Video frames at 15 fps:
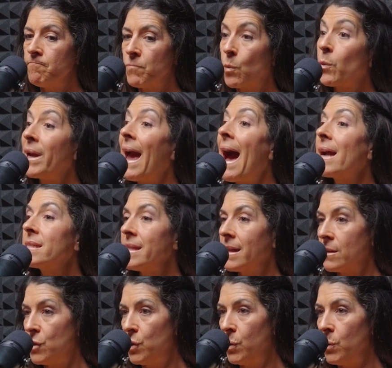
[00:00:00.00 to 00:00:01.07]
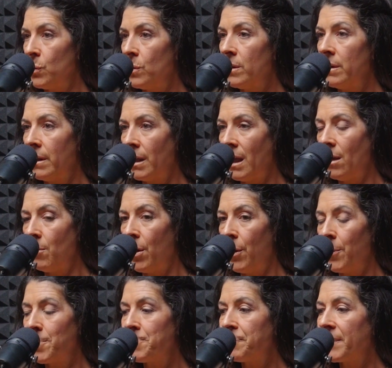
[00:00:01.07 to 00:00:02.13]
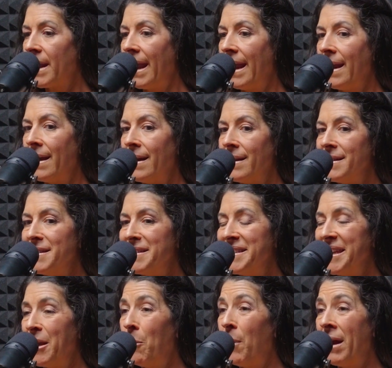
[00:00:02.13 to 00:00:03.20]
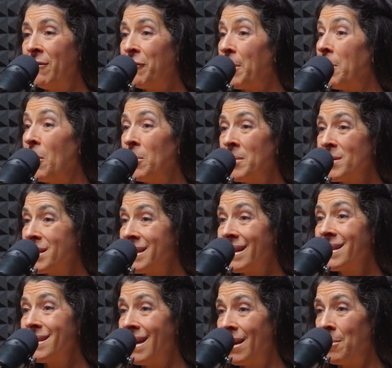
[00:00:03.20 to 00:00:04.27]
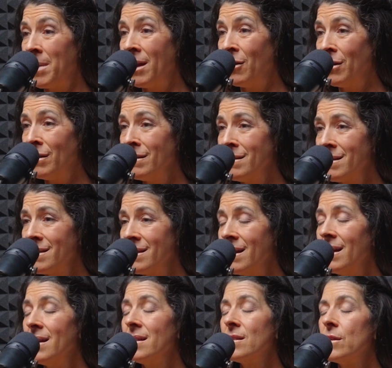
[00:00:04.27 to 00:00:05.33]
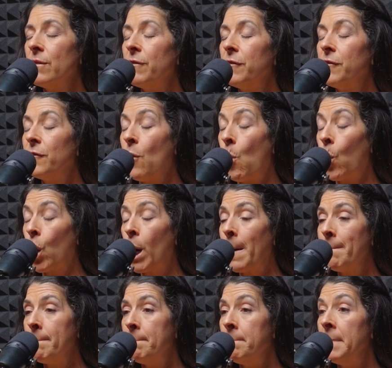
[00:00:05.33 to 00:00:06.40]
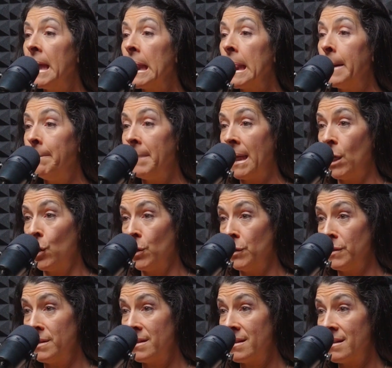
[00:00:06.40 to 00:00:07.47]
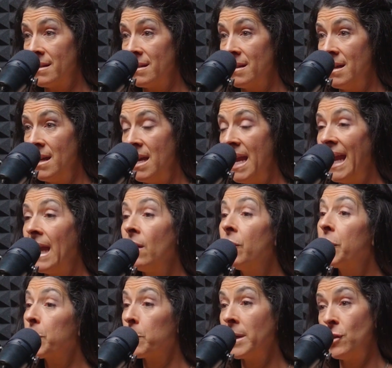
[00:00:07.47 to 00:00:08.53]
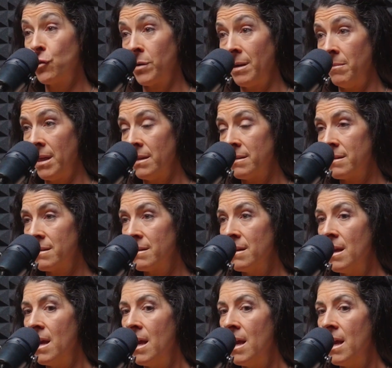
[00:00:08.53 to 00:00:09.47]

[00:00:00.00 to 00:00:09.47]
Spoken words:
reacting to the chemo. And it went from almost 6 centimeters to 4 millimeters in 3 treatments.